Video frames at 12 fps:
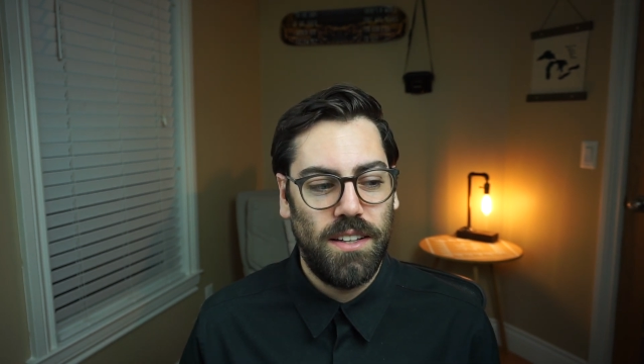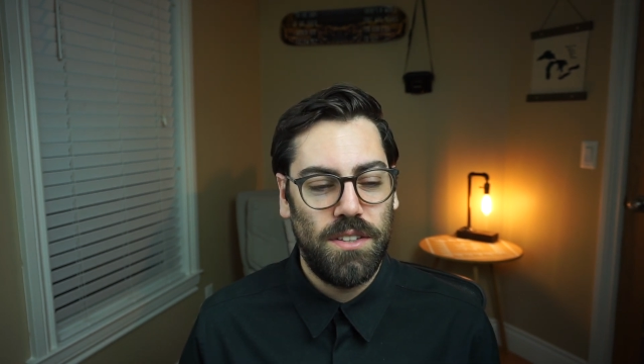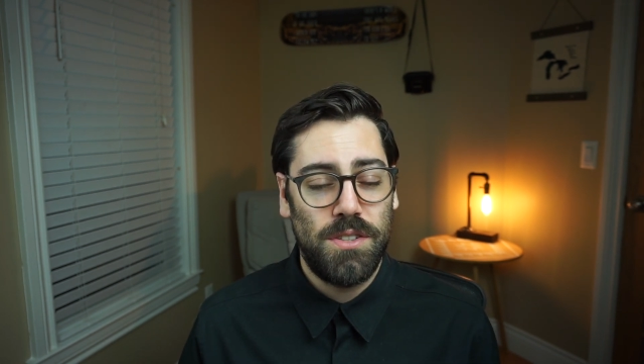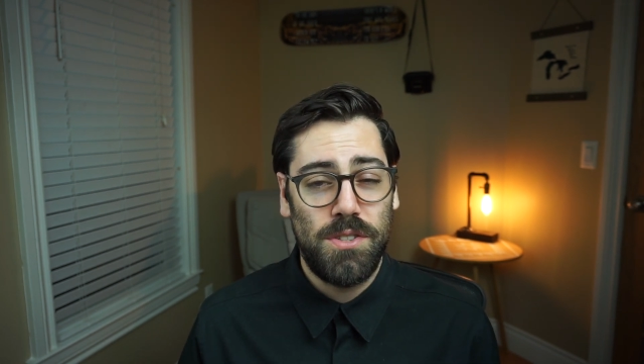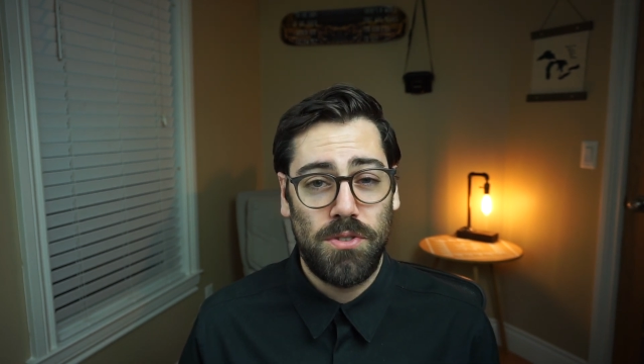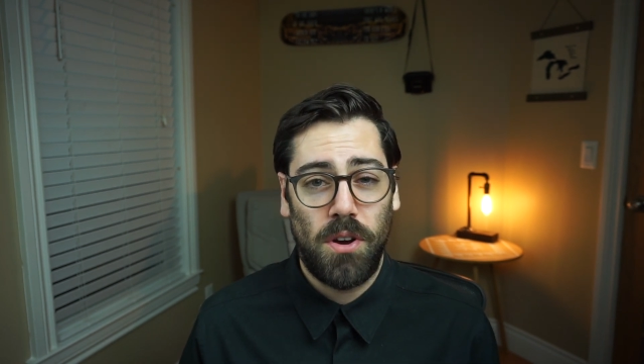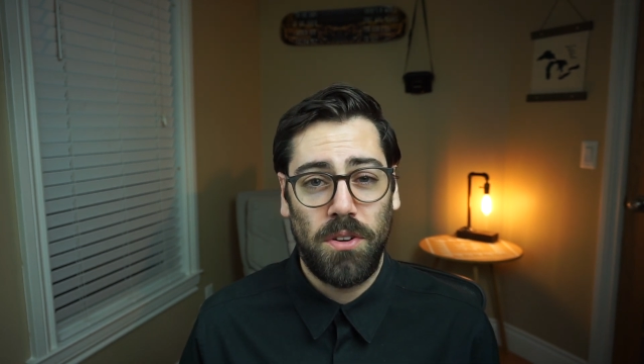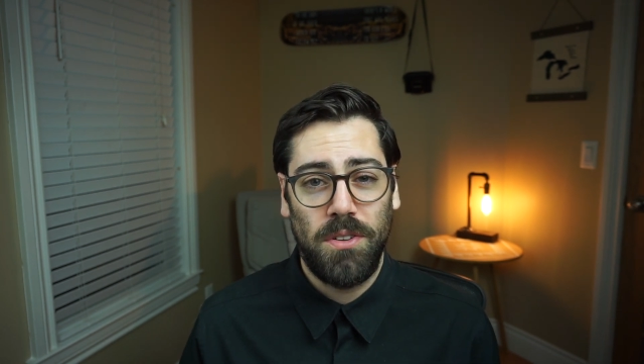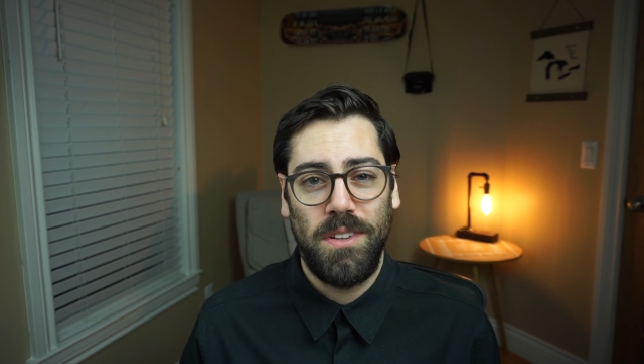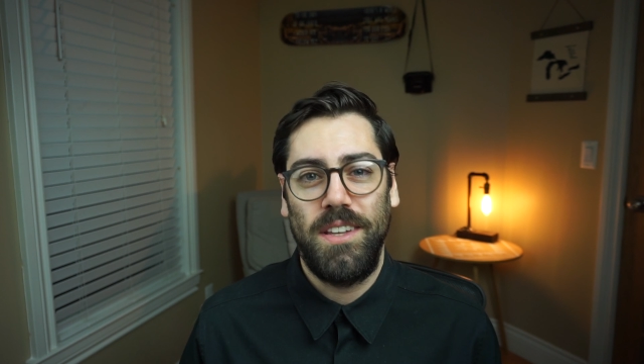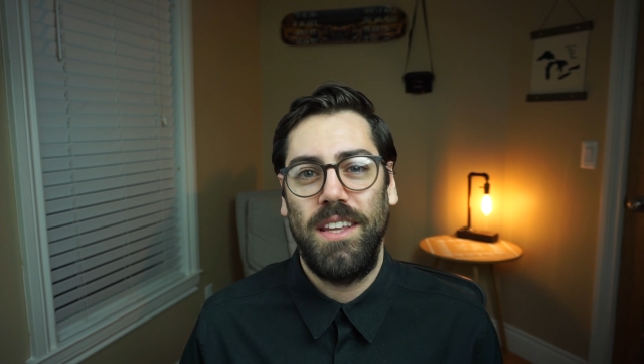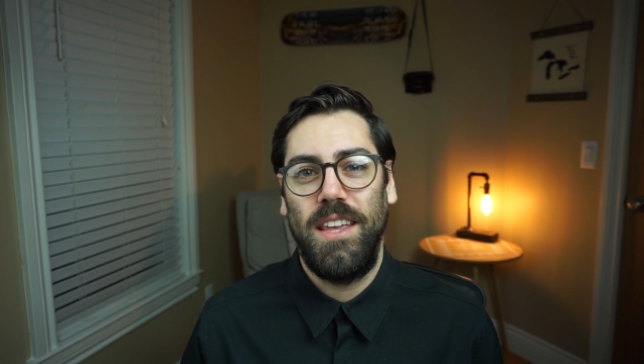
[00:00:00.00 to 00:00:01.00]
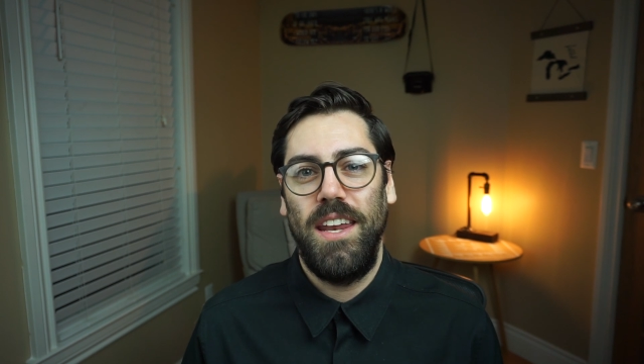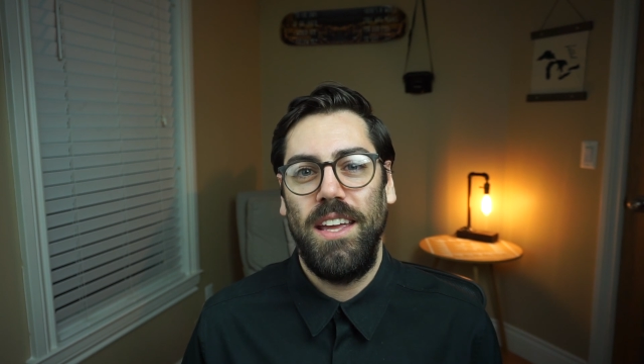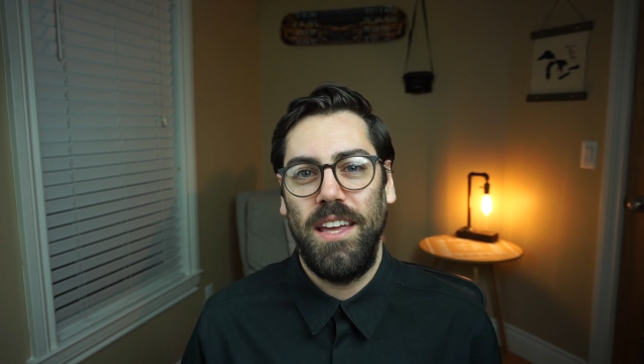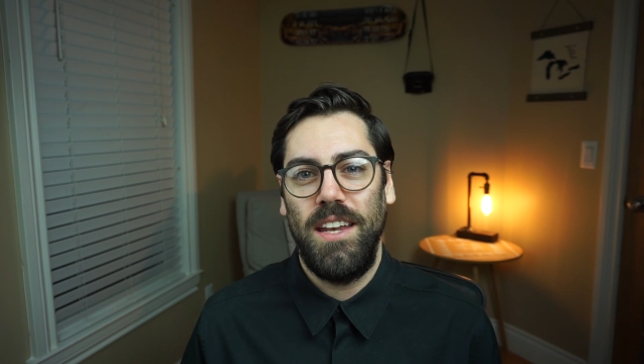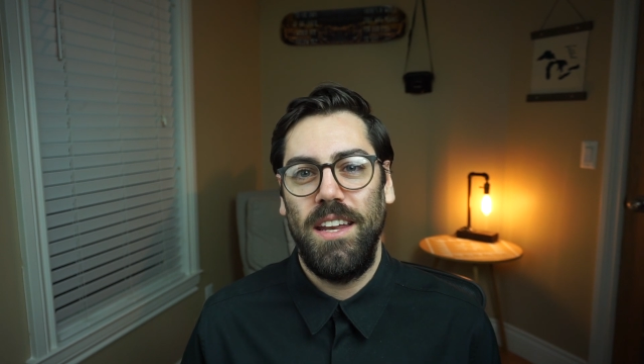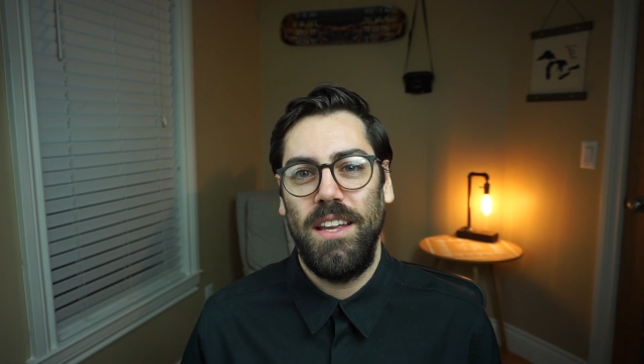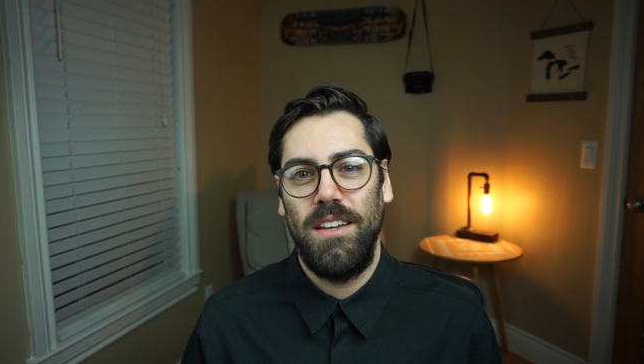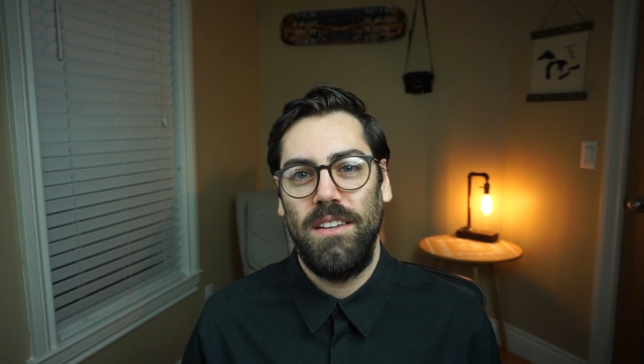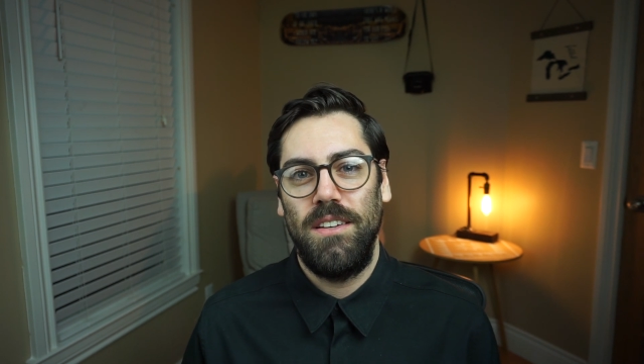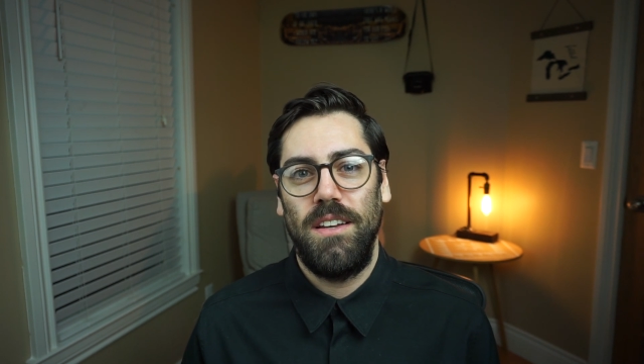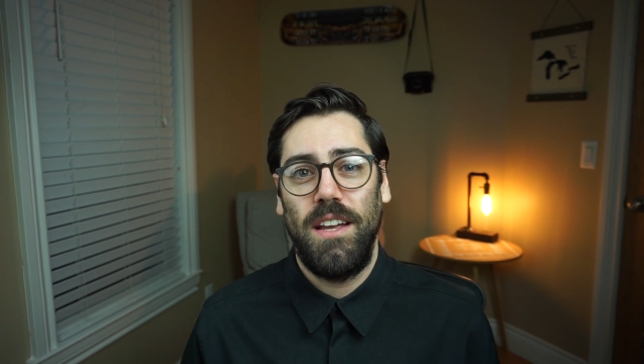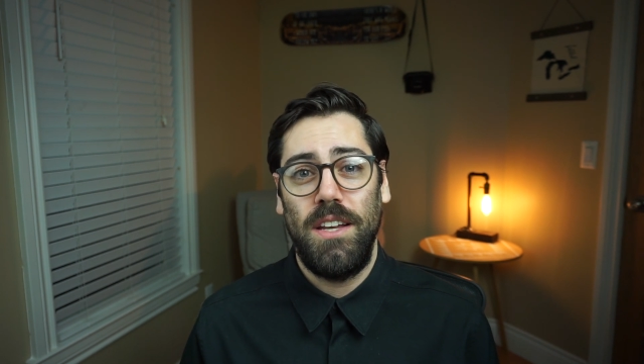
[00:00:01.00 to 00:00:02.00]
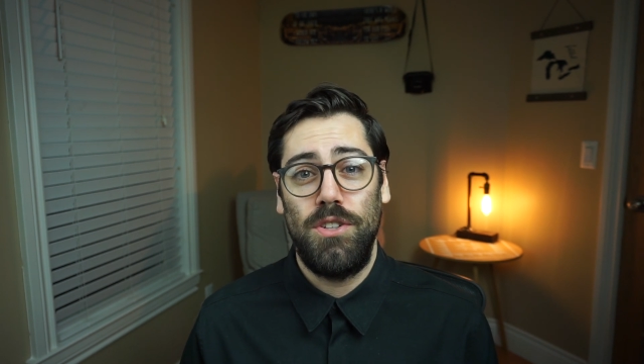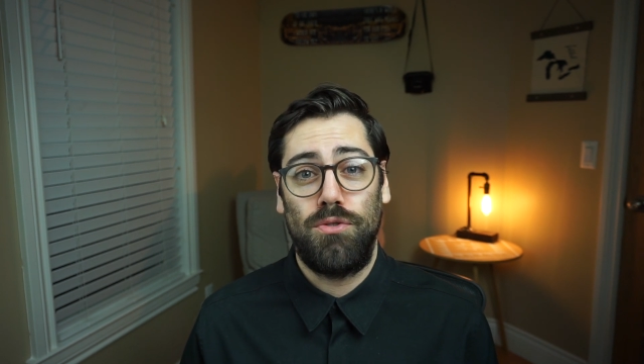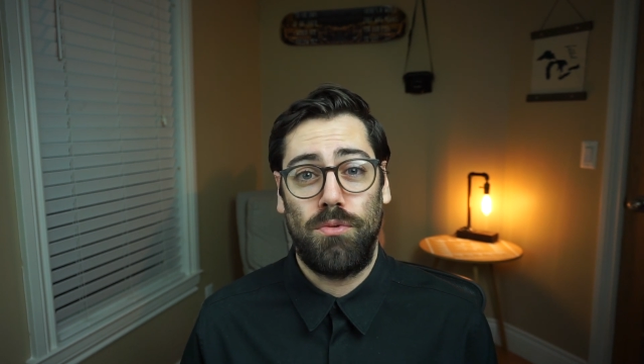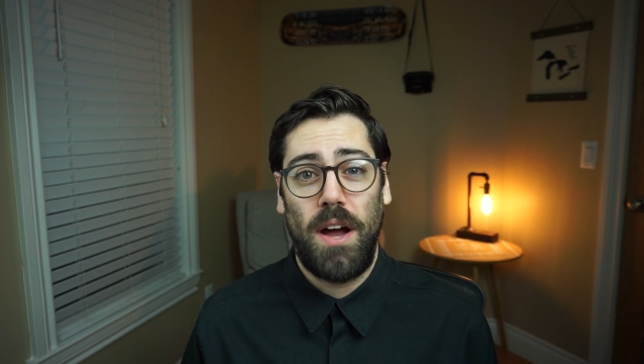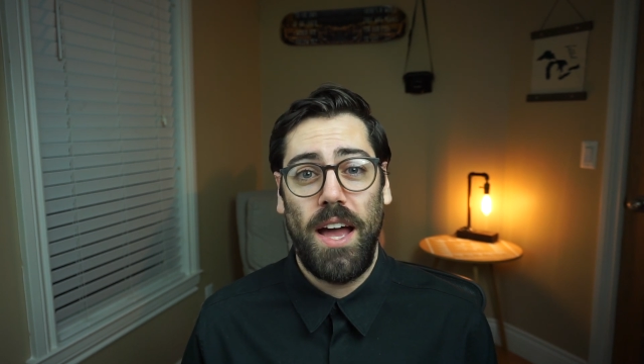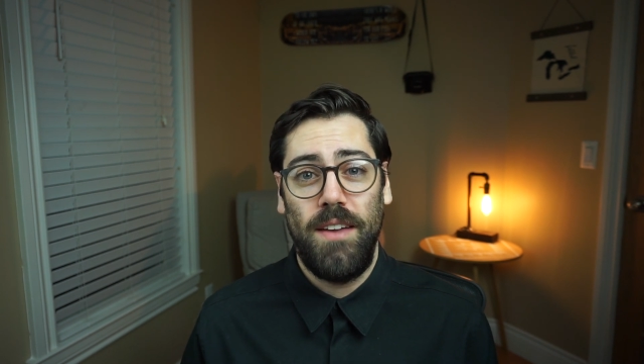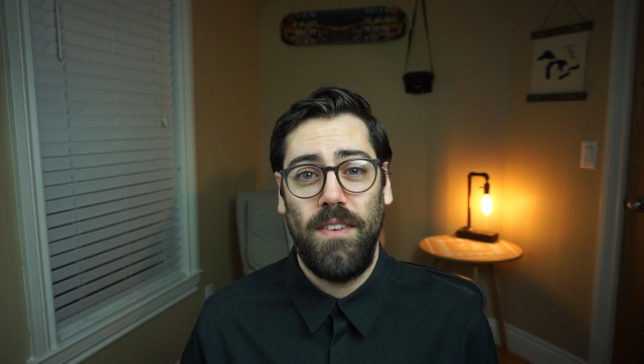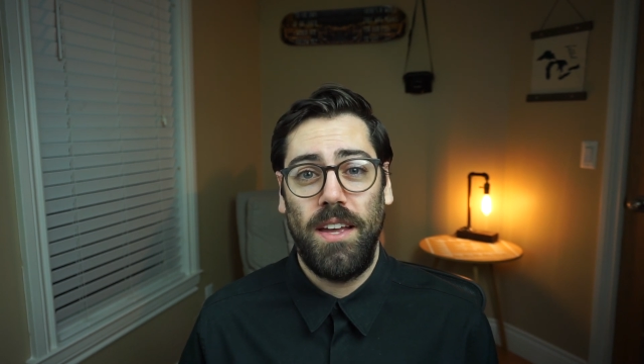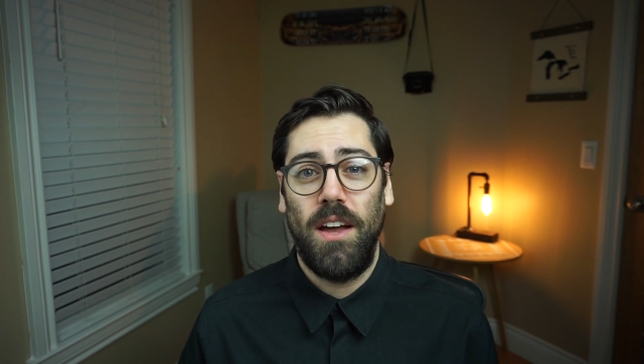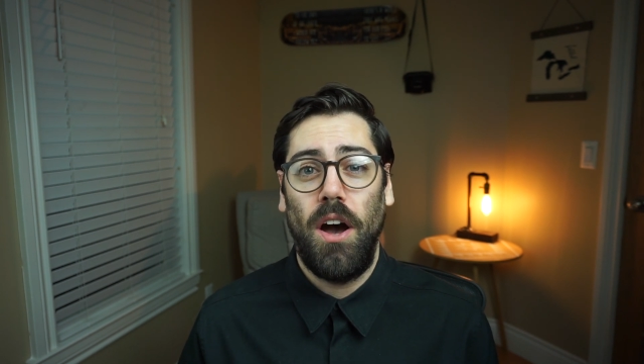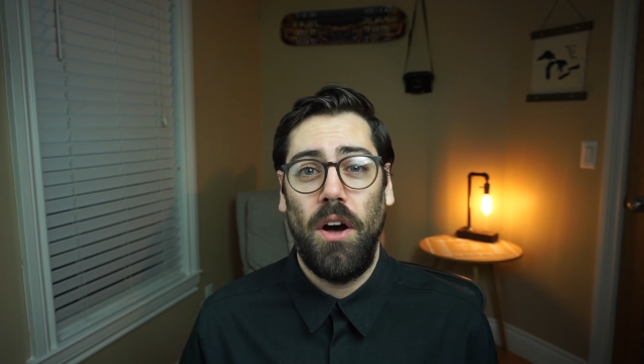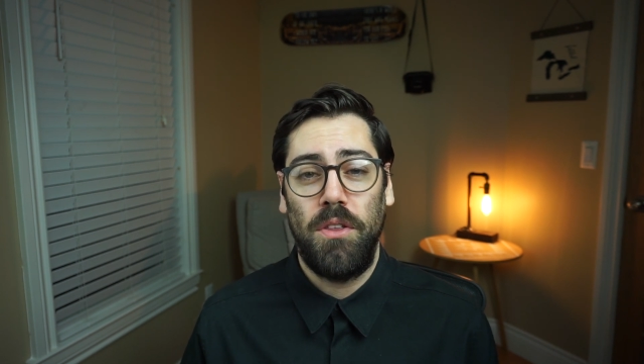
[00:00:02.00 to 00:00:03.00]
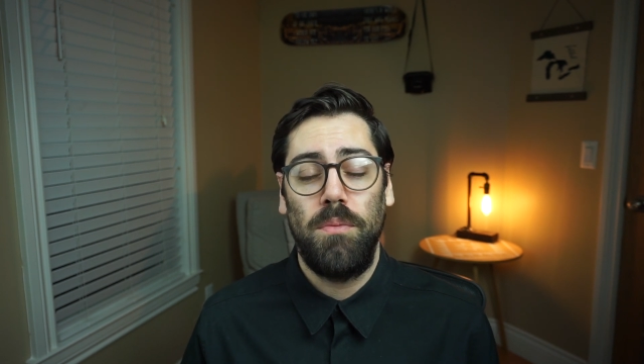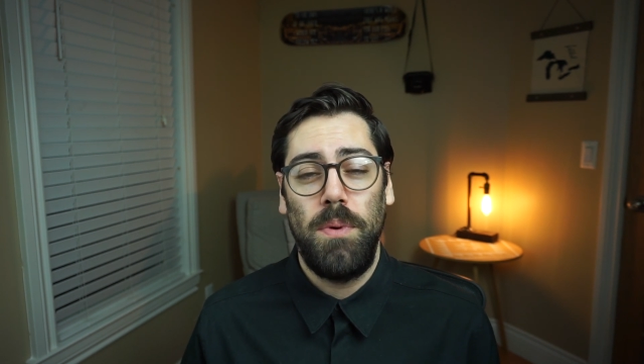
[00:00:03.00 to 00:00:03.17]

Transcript: struggled getting in and driving other